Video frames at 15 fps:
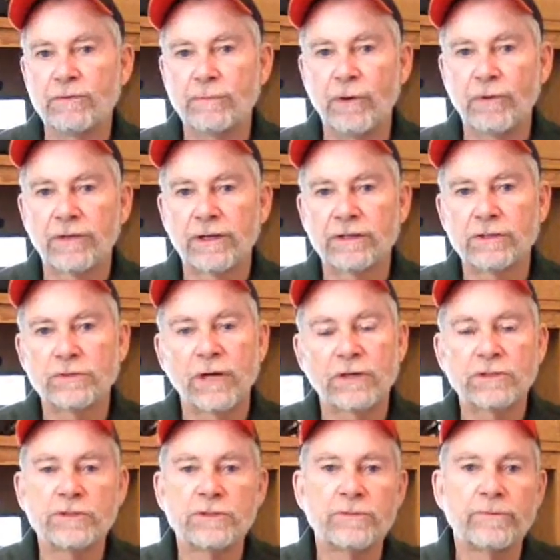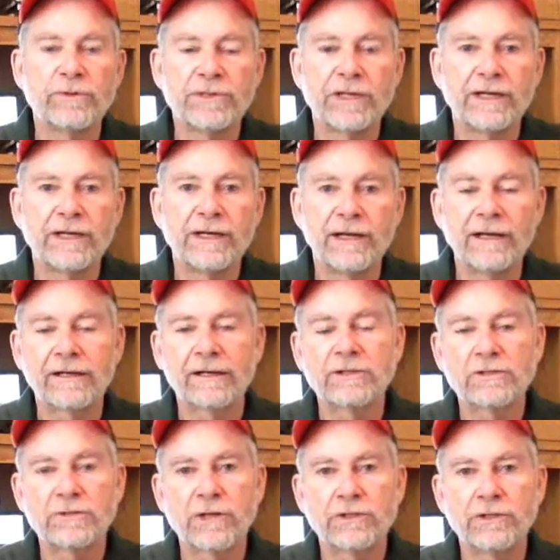was both a construction superintendent and a
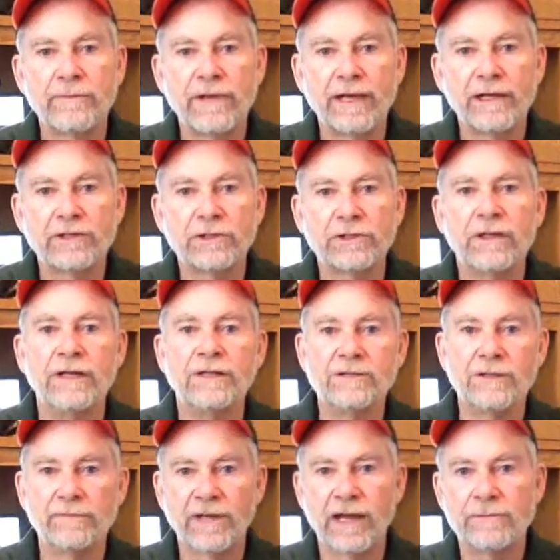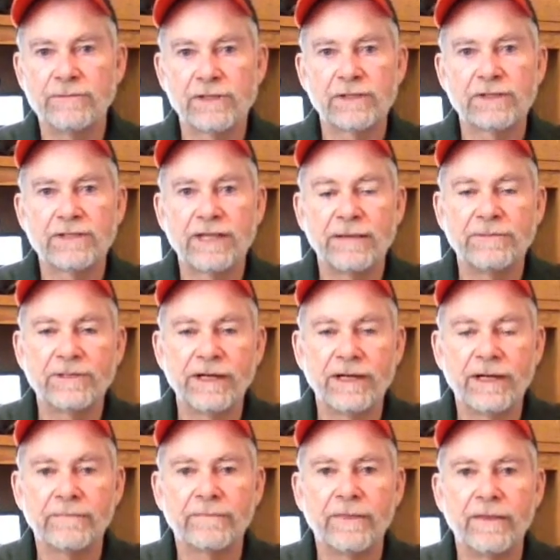construction manager, sometimes at the same
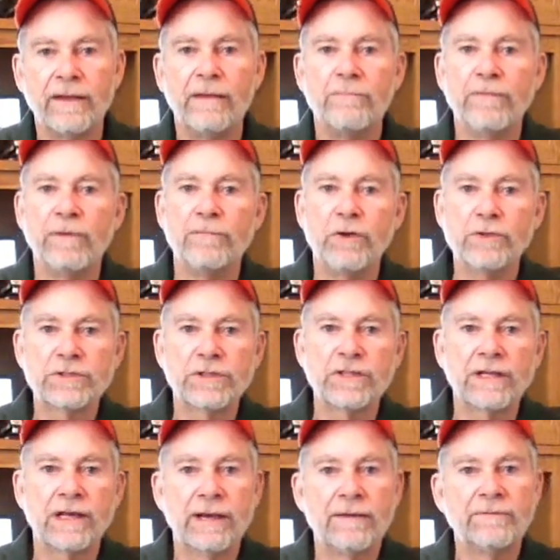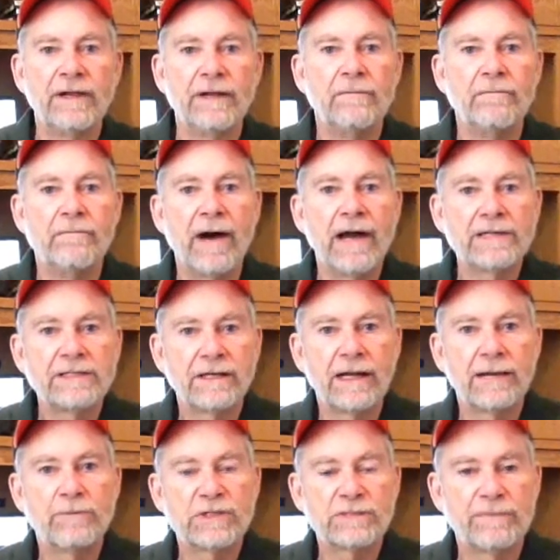time. But most of the time, my
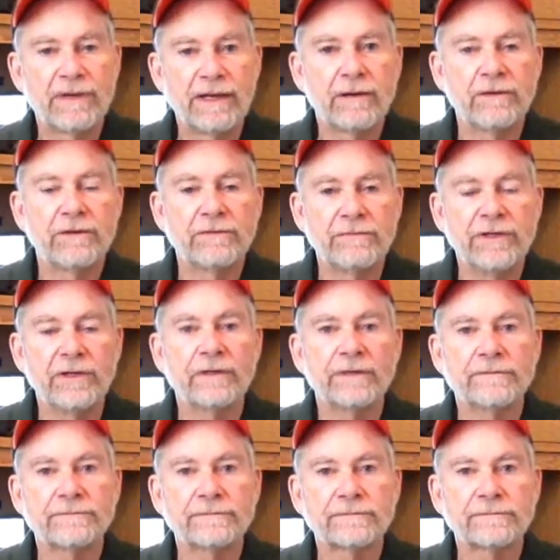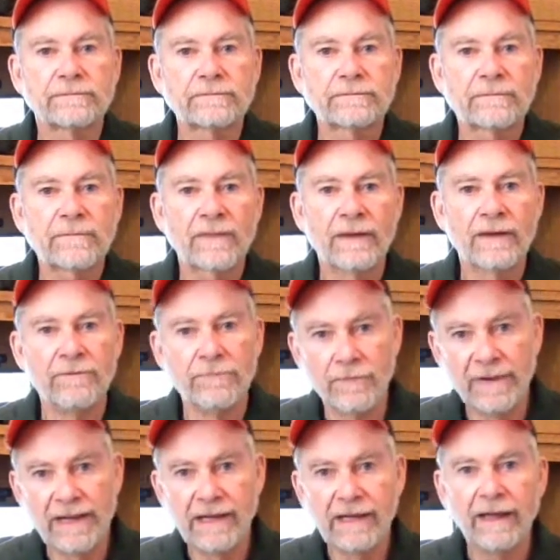time was spent out in the field.
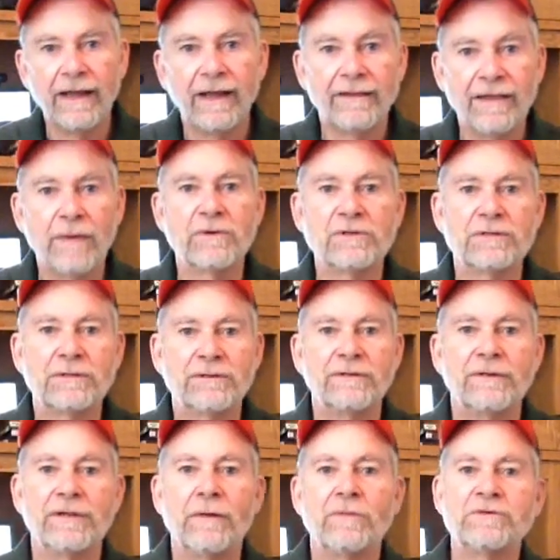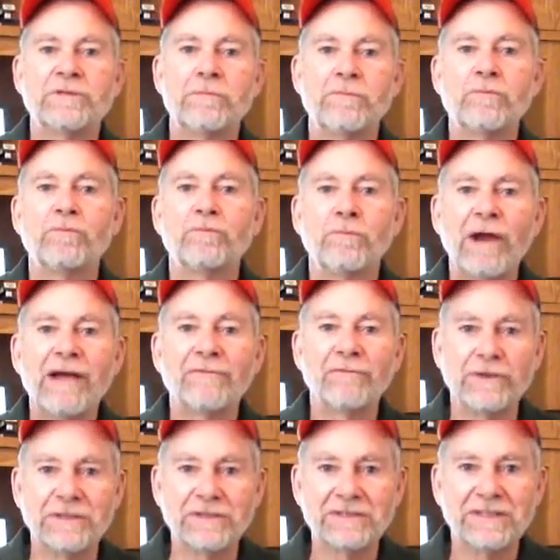For me, that was a
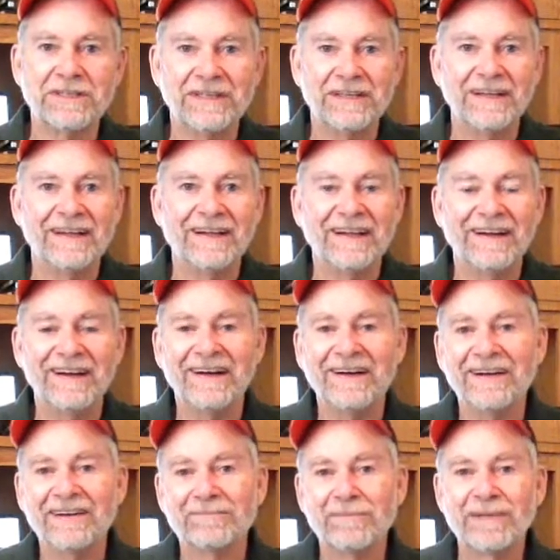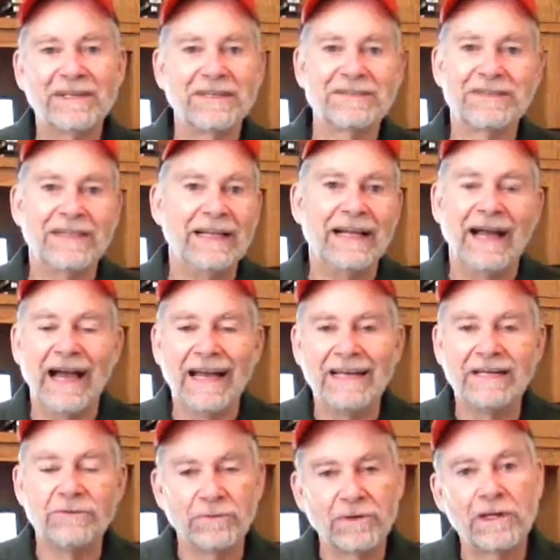preference because I
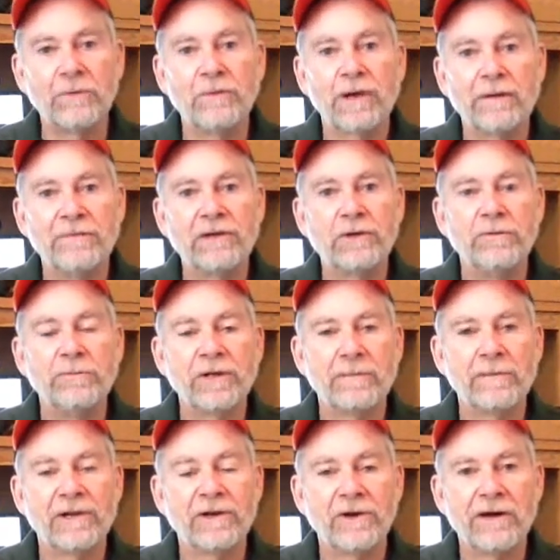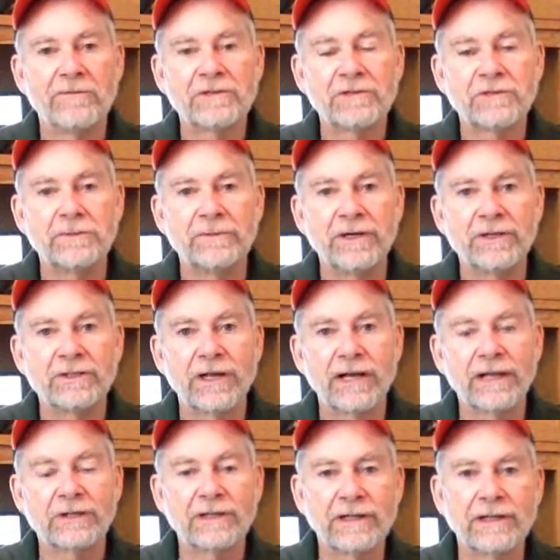didn't really want to be cooped up in an office too much. I
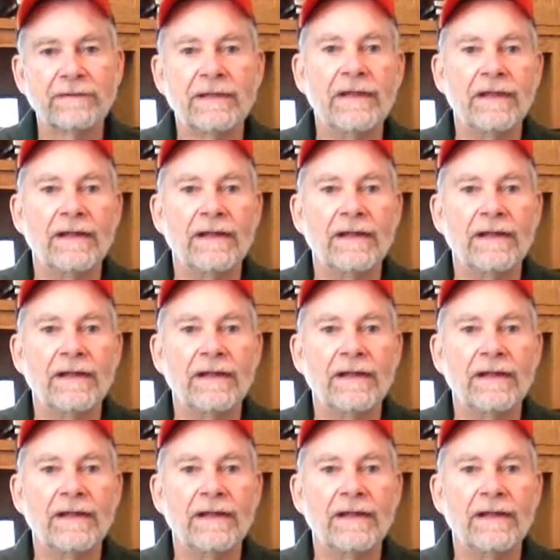actually